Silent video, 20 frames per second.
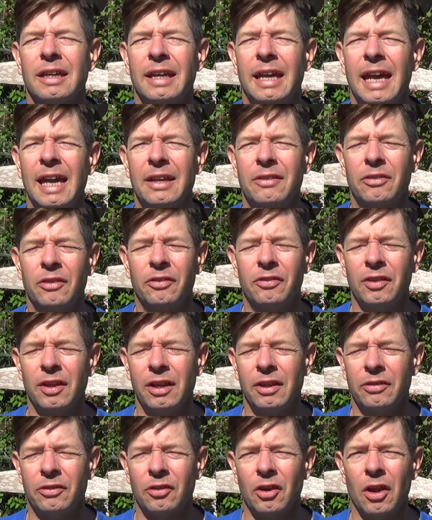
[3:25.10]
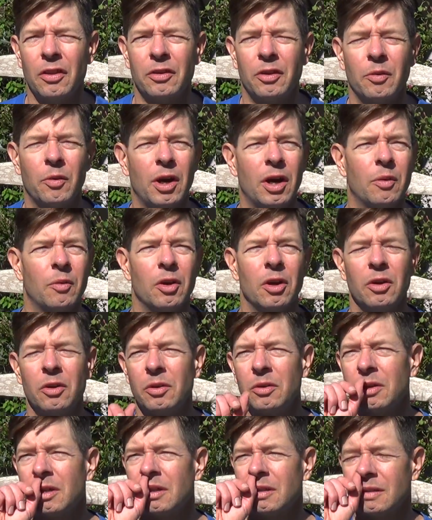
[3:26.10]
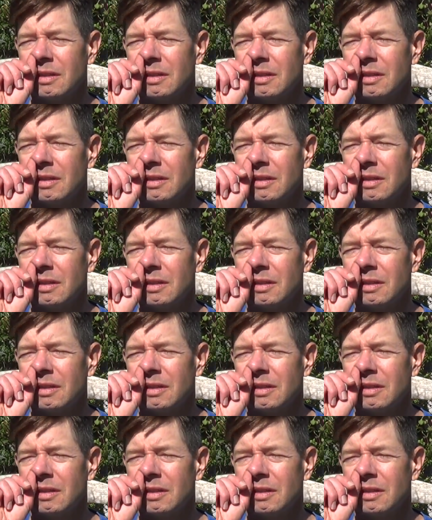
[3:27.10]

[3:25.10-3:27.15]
Kansas City Southern Railroad.